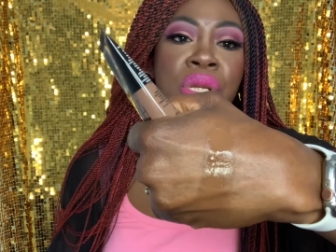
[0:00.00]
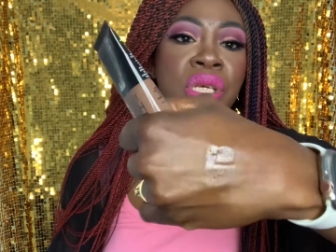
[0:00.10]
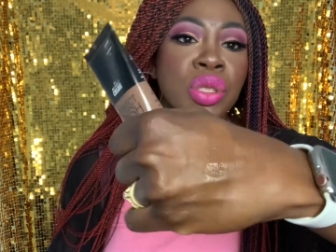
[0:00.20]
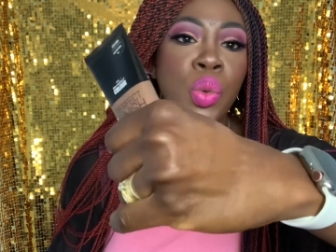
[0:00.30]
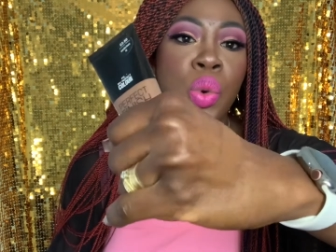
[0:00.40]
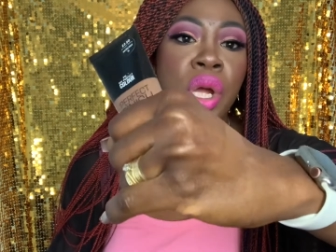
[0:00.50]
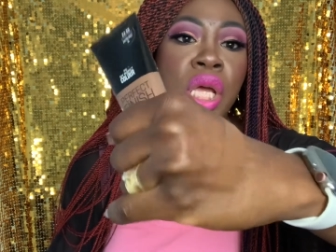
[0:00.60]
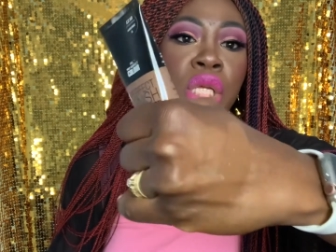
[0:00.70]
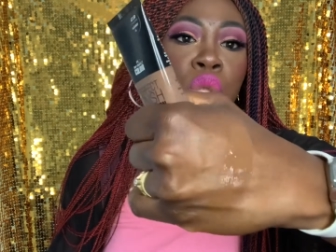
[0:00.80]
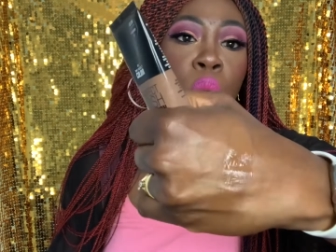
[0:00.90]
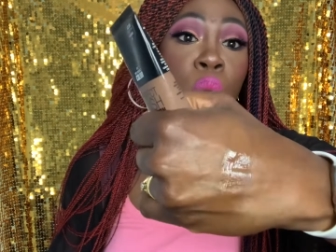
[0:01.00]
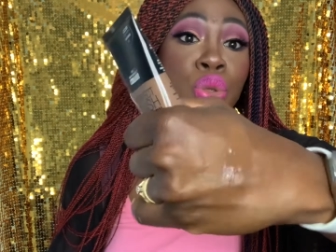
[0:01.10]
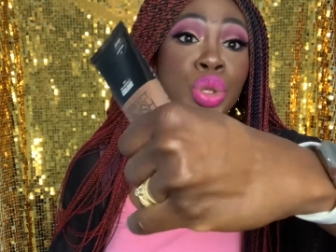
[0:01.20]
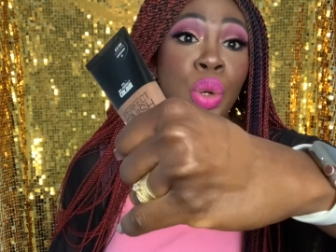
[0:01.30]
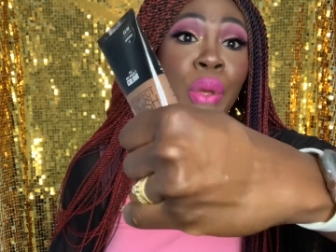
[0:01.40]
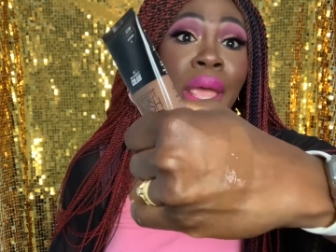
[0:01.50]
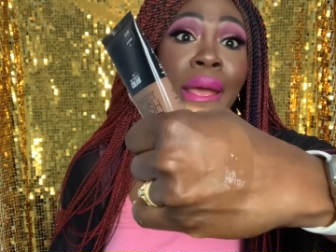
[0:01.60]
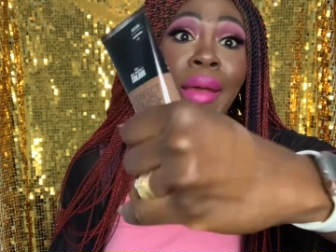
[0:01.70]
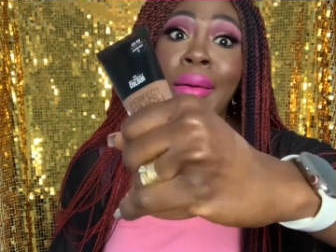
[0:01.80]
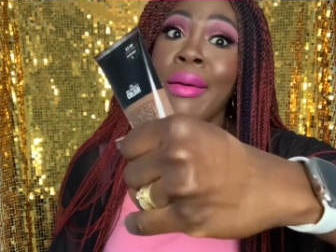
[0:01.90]
Doesn't work at all. So
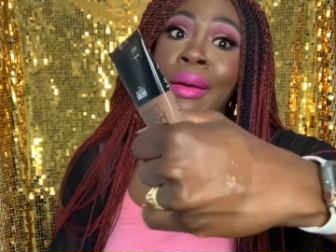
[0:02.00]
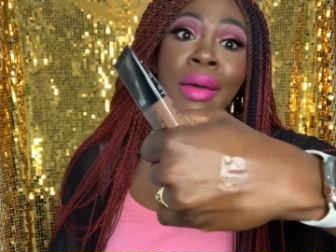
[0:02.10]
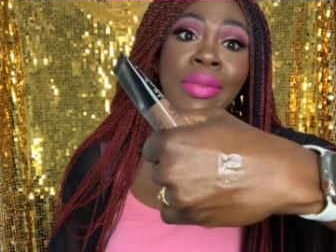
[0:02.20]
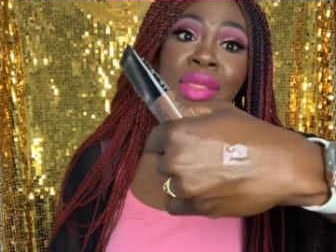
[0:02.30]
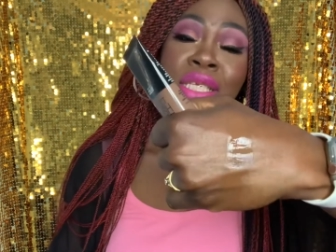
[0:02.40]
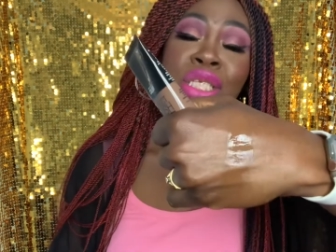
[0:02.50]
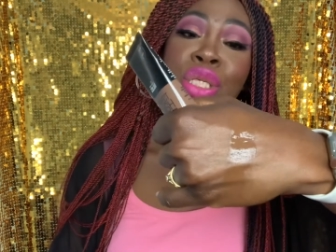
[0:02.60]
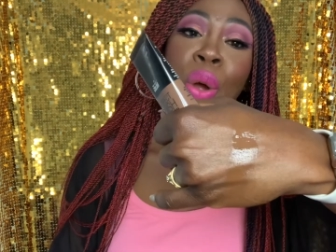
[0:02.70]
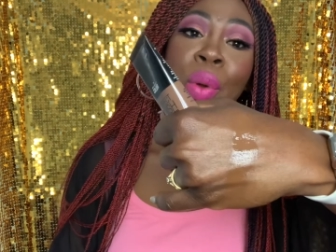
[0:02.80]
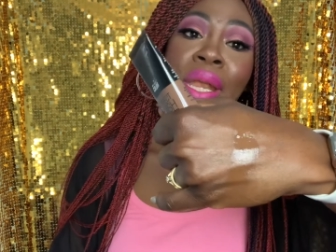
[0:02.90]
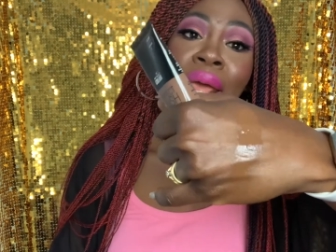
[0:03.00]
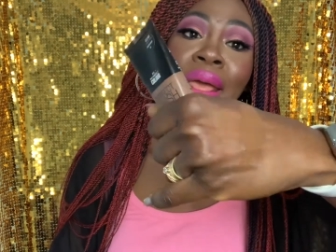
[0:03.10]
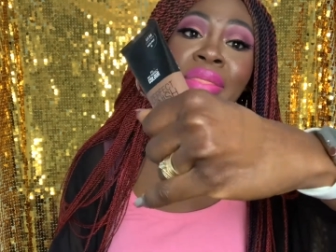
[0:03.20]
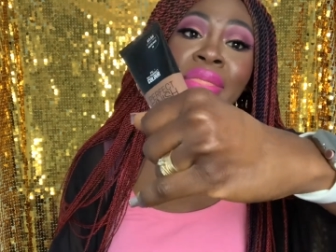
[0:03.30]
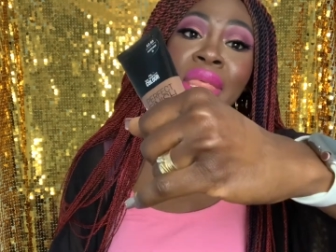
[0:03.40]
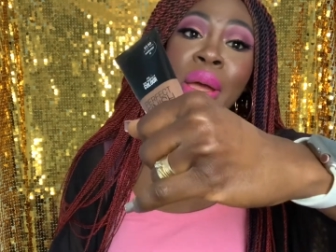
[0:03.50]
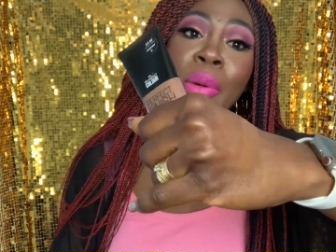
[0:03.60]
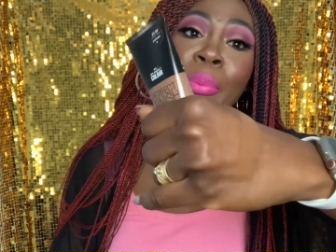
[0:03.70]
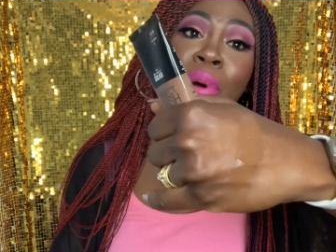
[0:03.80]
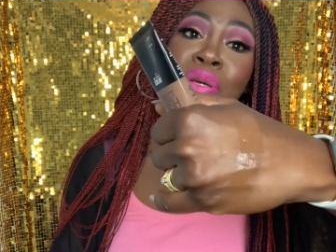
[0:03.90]
yeah, this is going in the
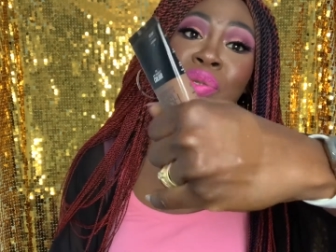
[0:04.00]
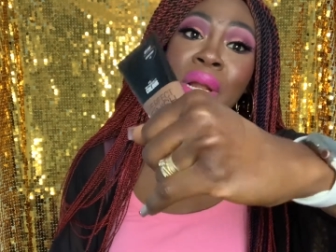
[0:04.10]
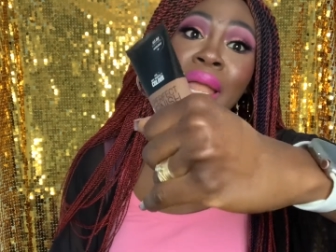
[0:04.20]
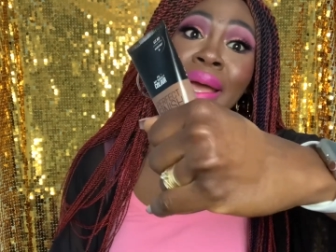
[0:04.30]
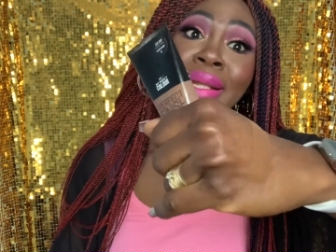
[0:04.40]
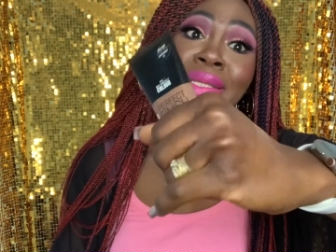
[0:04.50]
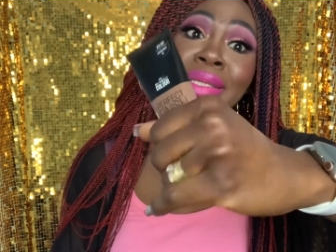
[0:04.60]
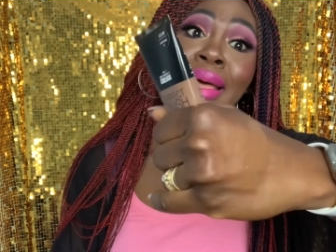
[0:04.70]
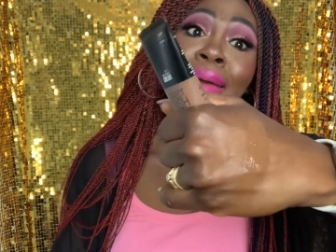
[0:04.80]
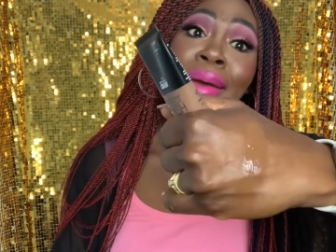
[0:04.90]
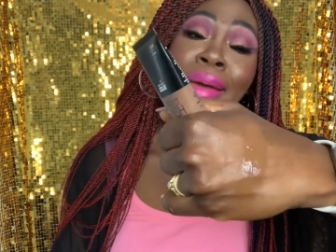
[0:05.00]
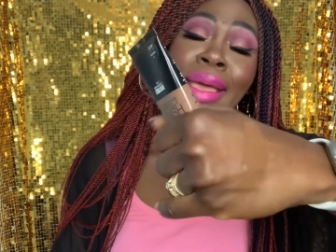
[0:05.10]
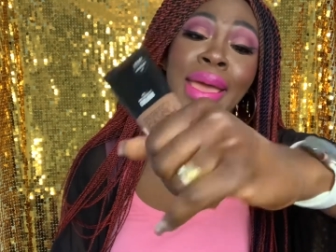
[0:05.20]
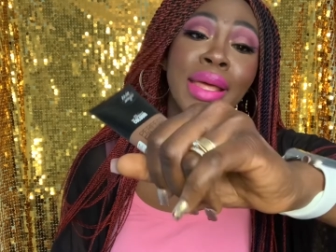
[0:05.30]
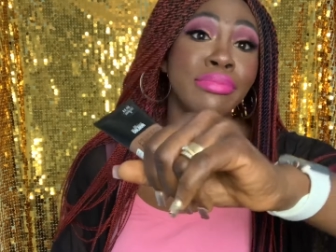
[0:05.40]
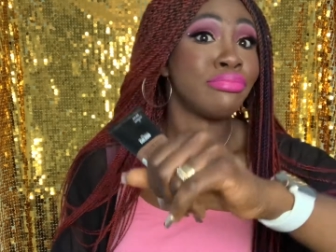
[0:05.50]
box of clients again.